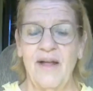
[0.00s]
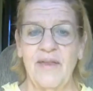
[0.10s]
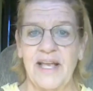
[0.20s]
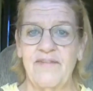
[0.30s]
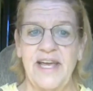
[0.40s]

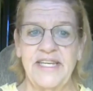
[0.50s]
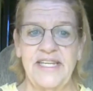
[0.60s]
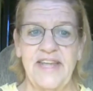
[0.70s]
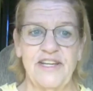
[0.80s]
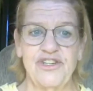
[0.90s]
Like if I
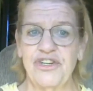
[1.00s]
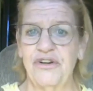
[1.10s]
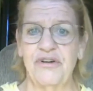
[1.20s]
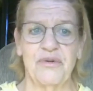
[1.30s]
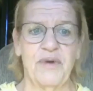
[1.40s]
need that
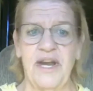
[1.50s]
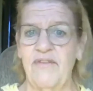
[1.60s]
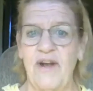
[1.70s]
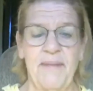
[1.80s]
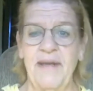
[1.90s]
shirt or
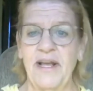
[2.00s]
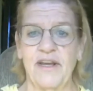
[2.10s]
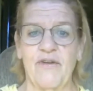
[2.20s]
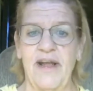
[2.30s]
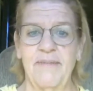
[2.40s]
whatever, I'm not going to
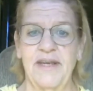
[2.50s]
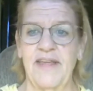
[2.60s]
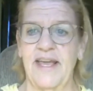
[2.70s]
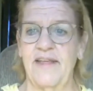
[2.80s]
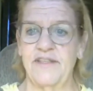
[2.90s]
grab
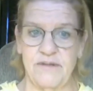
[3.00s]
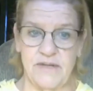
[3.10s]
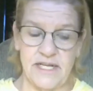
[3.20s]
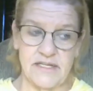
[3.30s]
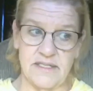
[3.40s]
anything out of that
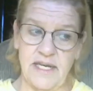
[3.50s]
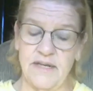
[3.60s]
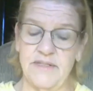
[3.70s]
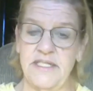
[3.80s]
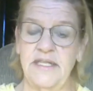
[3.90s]
suitcase because I know
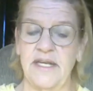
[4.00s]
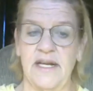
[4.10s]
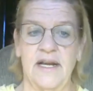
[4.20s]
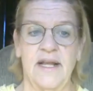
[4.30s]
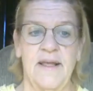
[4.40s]
it's in there.
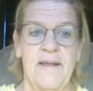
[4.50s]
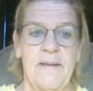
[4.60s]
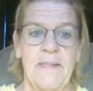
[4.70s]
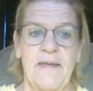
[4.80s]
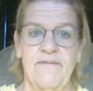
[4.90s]

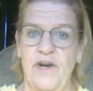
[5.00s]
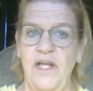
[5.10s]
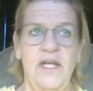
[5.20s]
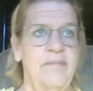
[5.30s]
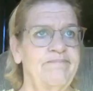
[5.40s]
For
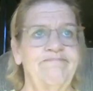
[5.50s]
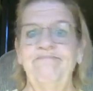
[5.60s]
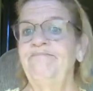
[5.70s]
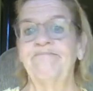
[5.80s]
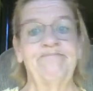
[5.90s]

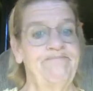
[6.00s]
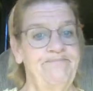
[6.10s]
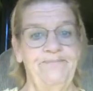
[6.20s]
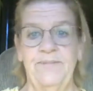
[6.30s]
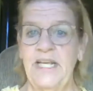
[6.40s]
him,
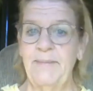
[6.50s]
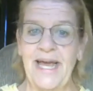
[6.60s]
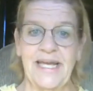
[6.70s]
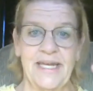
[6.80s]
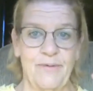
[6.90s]
he
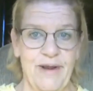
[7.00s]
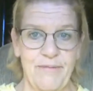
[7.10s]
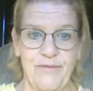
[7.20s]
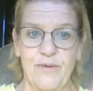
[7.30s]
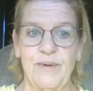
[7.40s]
packing it right
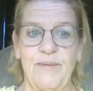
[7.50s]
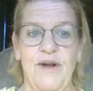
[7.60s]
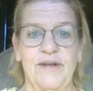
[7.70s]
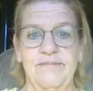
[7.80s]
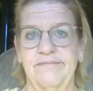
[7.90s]
before the
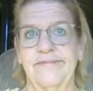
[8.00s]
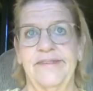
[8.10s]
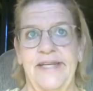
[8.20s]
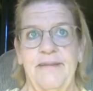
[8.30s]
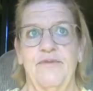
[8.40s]

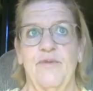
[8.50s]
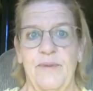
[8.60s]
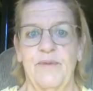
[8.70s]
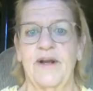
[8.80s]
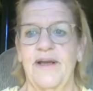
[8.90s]
night before we
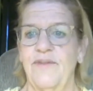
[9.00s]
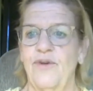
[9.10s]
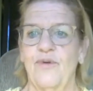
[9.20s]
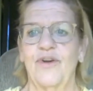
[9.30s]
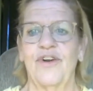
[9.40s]
walk out the door.